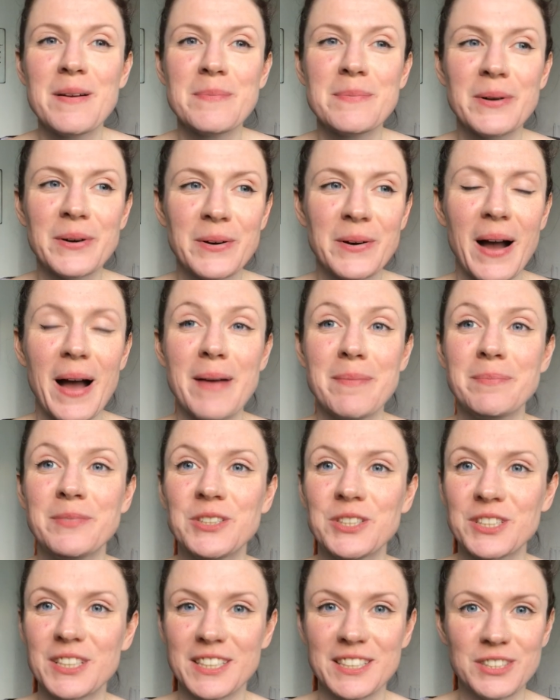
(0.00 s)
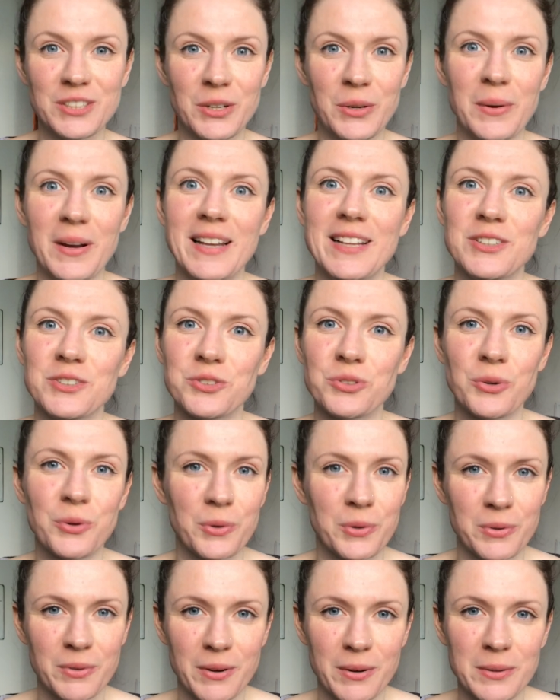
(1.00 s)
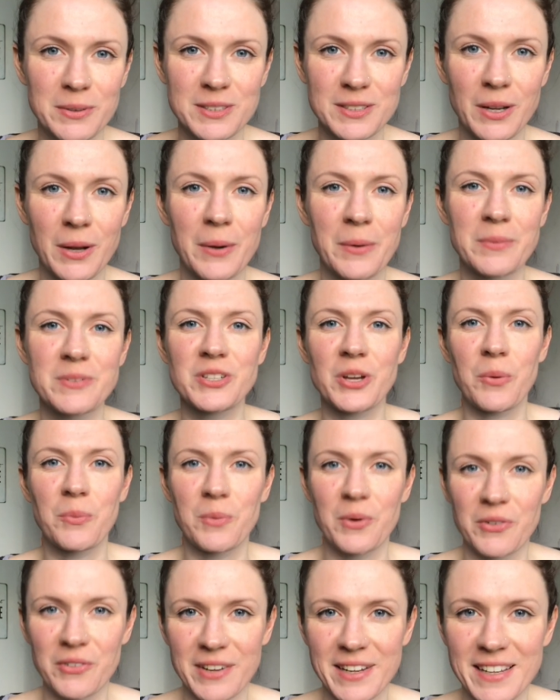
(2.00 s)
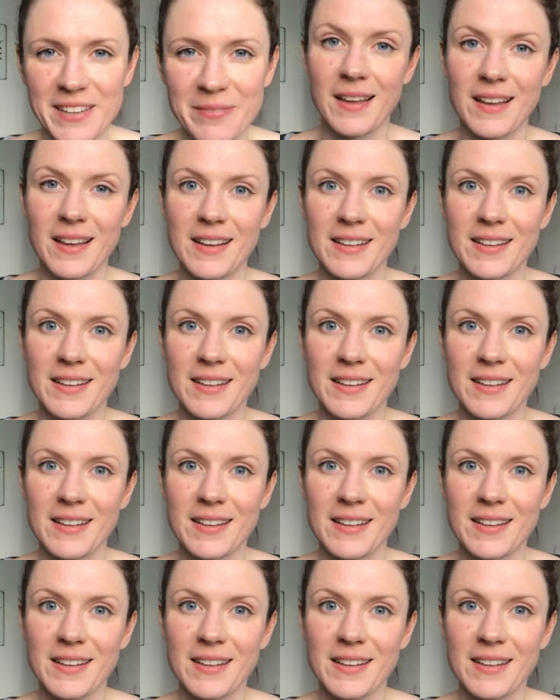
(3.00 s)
but I'm just going to do a little talk through, so don't worry.